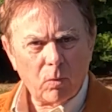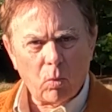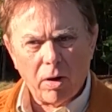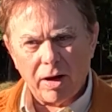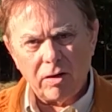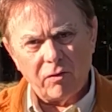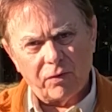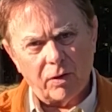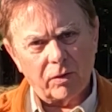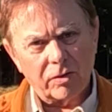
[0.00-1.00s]
where you
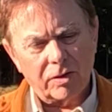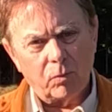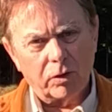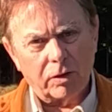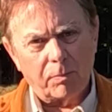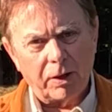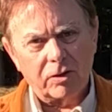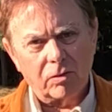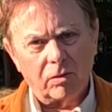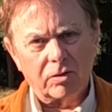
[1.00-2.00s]
focus and what the
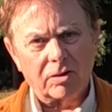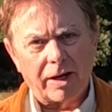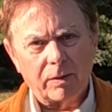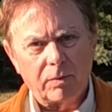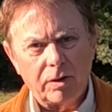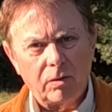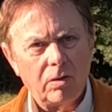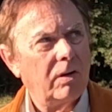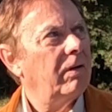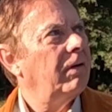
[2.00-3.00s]
picture looks like when you
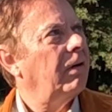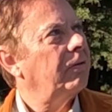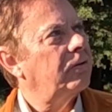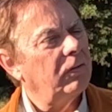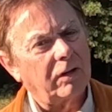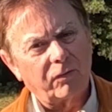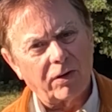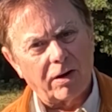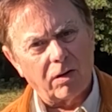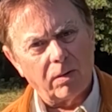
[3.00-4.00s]
shoot that
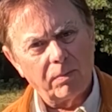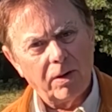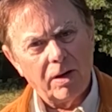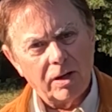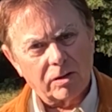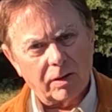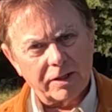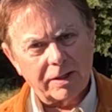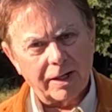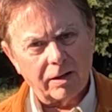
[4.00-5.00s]
firearm. So
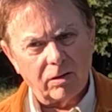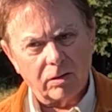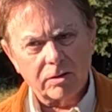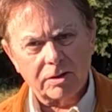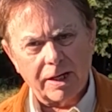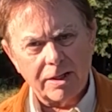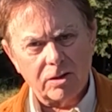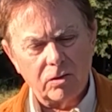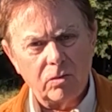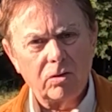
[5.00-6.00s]
let's take a look. Stay
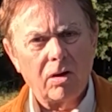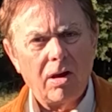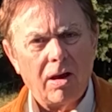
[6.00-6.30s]
tuned.